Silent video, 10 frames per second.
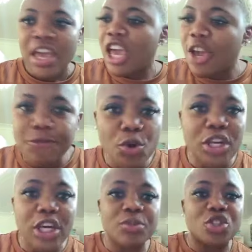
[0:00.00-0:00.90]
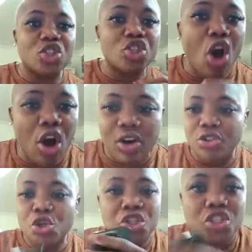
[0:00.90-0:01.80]
If you keep
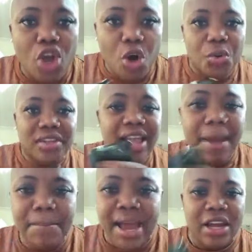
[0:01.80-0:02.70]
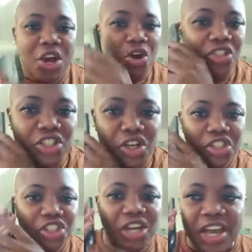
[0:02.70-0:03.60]
stuck, you're stuck with that man. Go see your
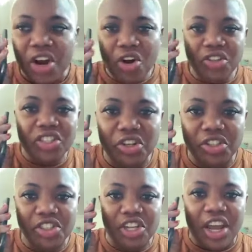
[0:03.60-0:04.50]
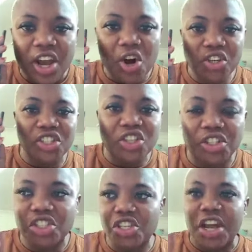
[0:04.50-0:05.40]
children. Go see your children. Go see
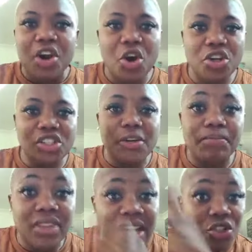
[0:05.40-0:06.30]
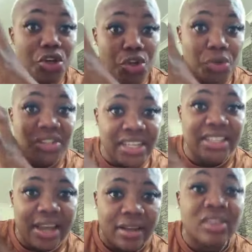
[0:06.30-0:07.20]
your children. Go see, now so you're dead
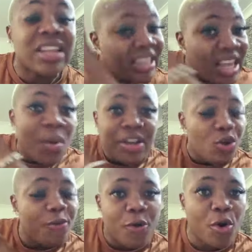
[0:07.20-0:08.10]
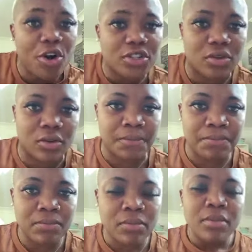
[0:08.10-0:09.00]
there. Now that one you'll focus on.
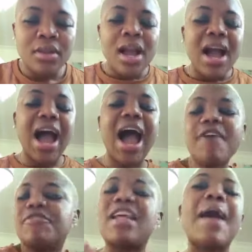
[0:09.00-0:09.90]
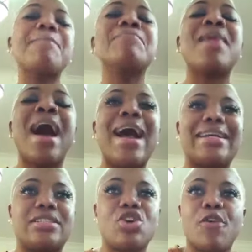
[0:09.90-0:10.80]
Have that
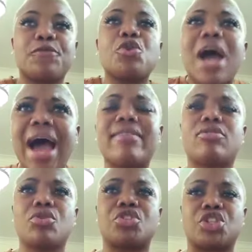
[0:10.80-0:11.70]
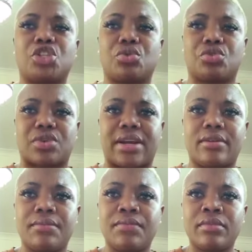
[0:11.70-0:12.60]
mind of, you have those children.